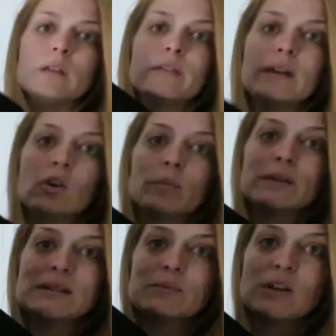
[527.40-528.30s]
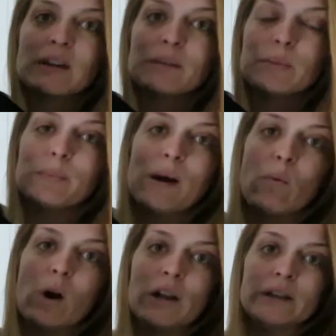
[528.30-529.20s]
that opens up. So I can put my
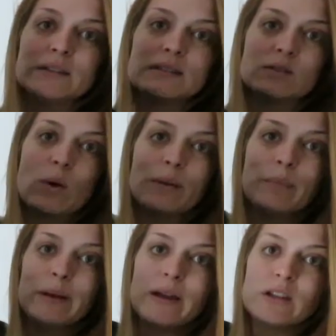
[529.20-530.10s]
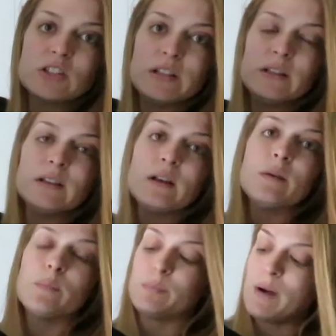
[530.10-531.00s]
wallet, it's quite big actually,
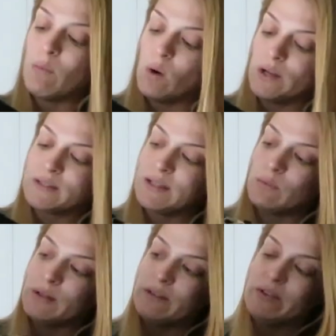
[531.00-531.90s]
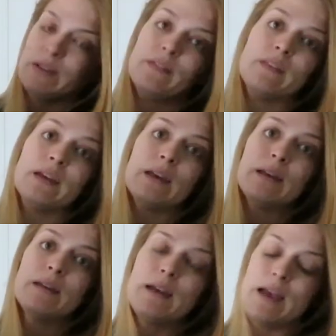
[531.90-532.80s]
put my wallet and whatever in
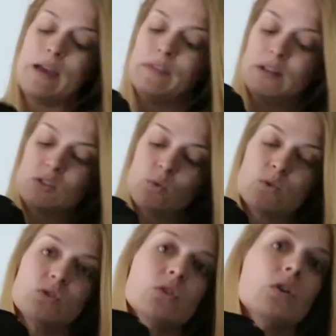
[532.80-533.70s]
there. And then it's also